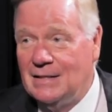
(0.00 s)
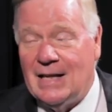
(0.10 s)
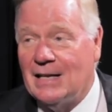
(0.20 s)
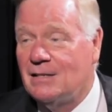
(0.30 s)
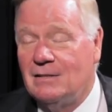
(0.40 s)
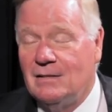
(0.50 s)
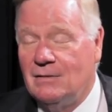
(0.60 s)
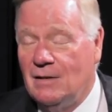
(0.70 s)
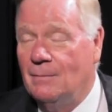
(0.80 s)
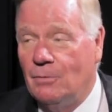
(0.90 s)
that's
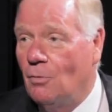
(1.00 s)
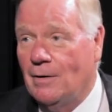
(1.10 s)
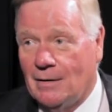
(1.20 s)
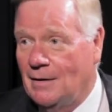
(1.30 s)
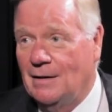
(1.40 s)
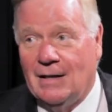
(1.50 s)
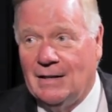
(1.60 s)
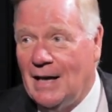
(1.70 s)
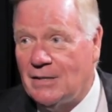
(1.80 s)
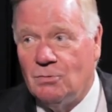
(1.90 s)
important, and,
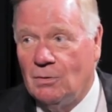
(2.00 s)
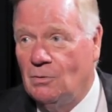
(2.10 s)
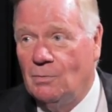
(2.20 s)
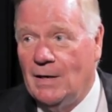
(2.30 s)
and that's what will